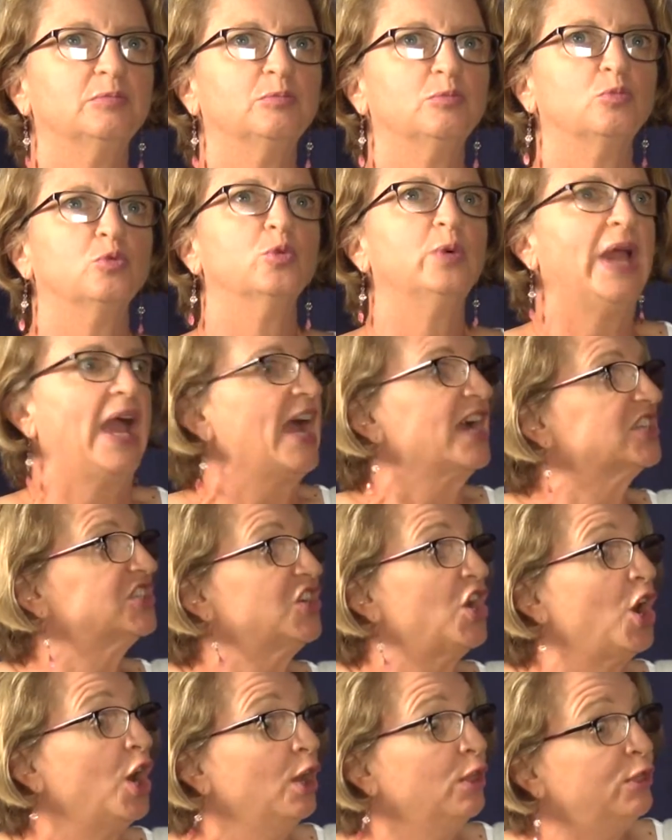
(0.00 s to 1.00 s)
react
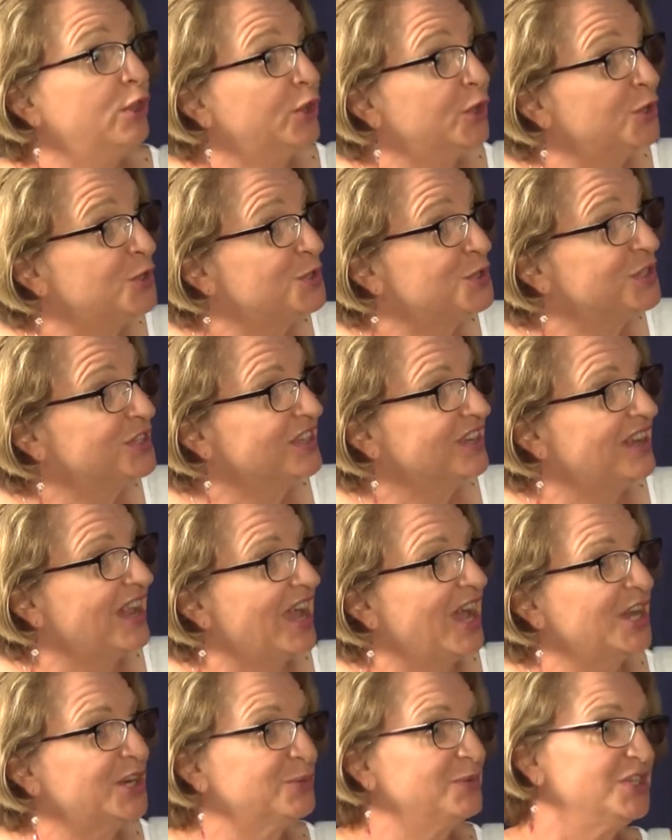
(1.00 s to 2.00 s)
to others, and
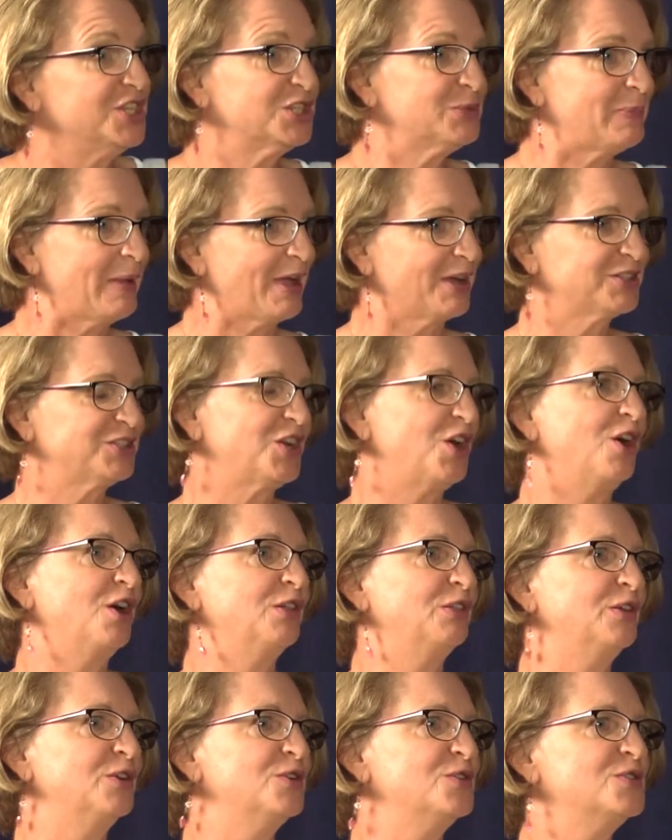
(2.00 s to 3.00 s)
how to respect
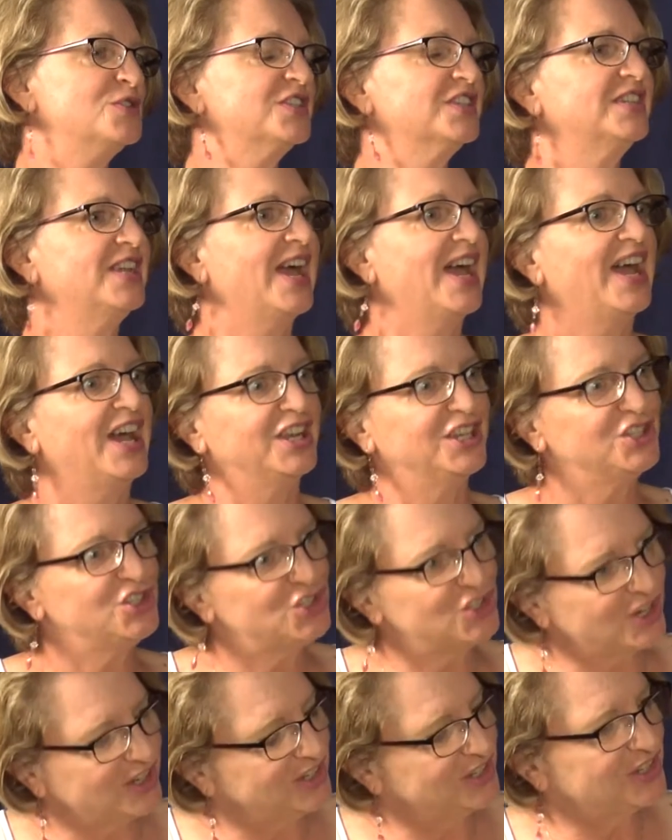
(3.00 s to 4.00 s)
others, and not how to
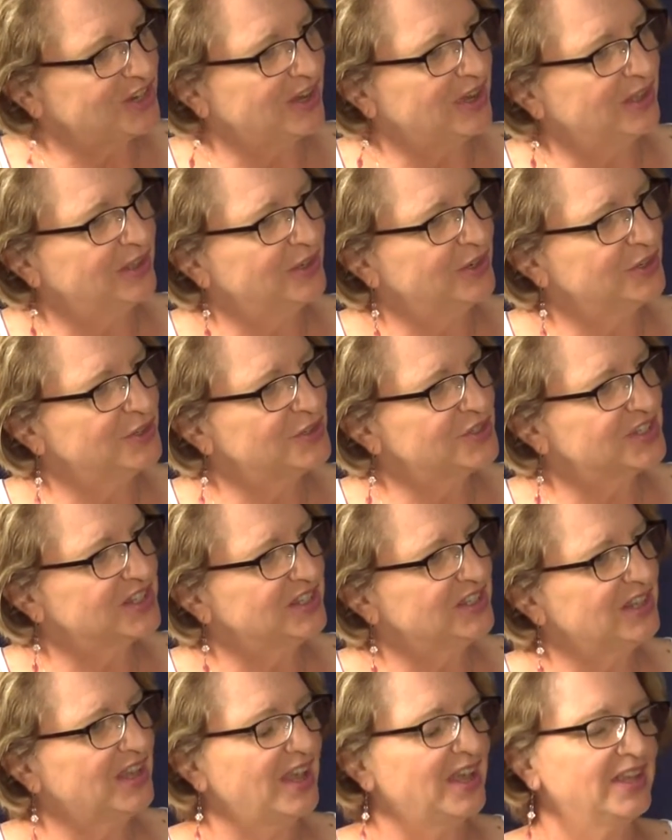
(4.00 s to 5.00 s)
judge others,
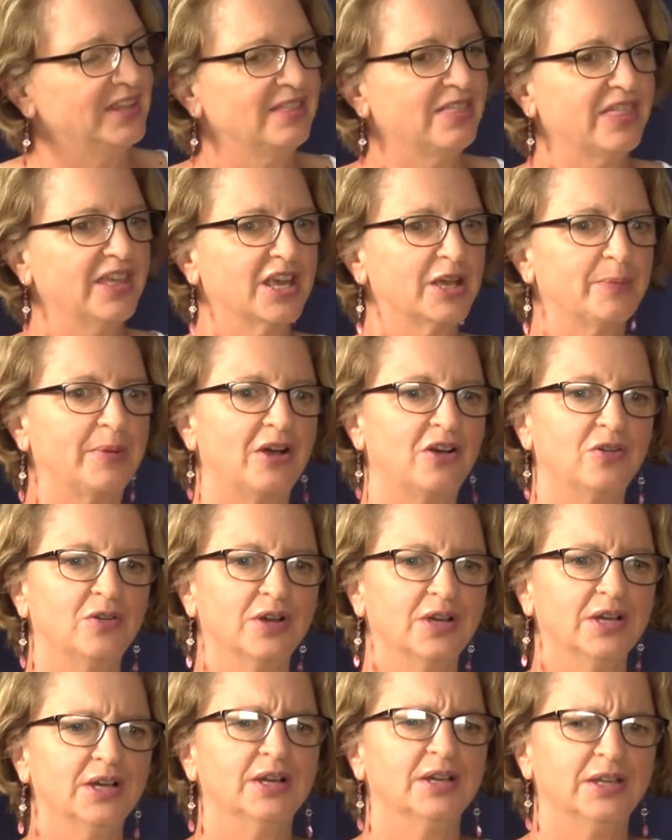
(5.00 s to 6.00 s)
and think about,
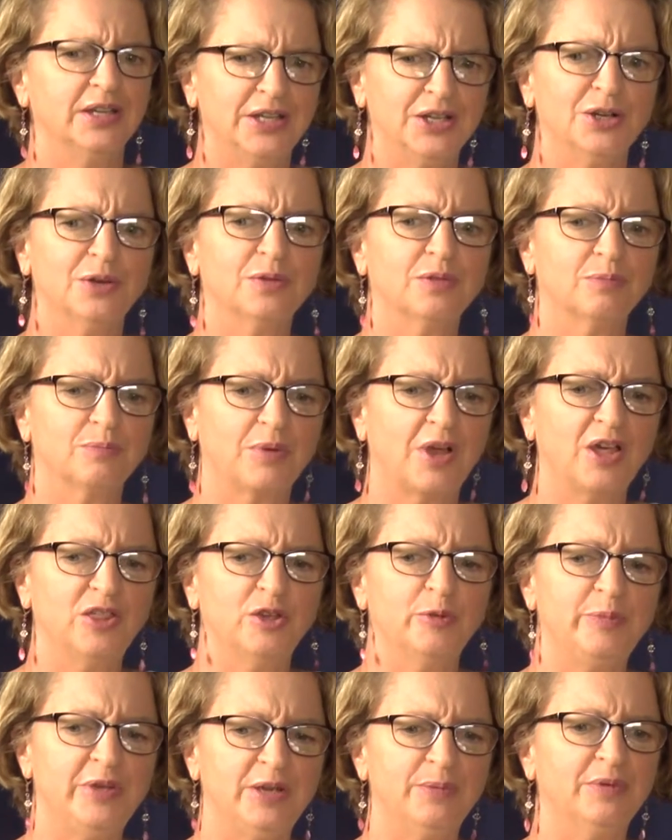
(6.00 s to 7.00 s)
you know,
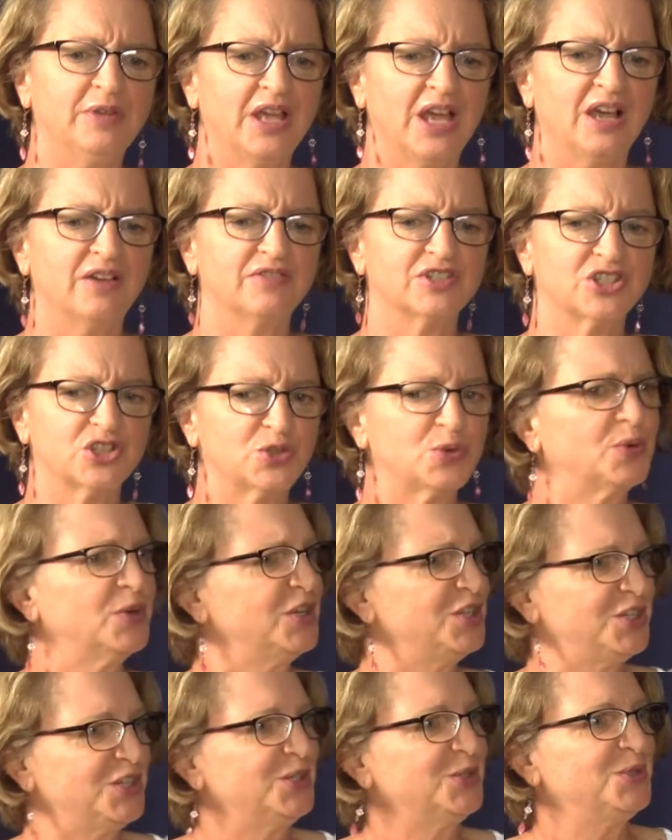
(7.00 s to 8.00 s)
other people have a
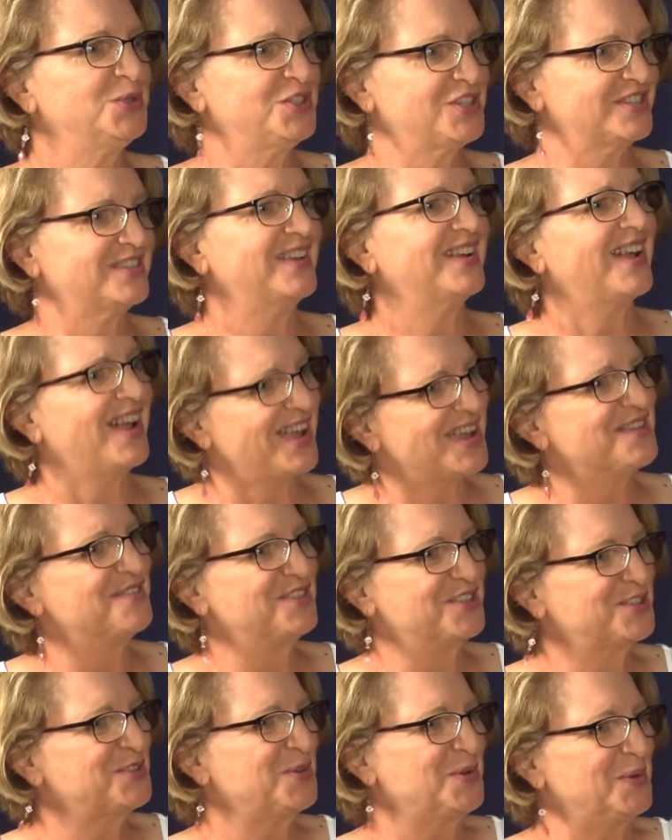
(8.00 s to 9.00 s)
story too, just like I have a
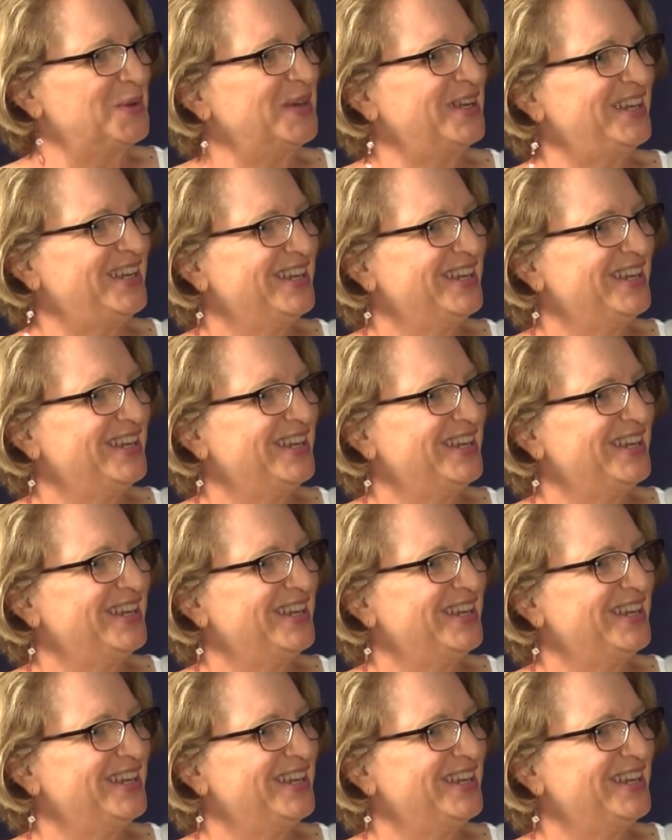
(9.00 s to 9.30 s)
story.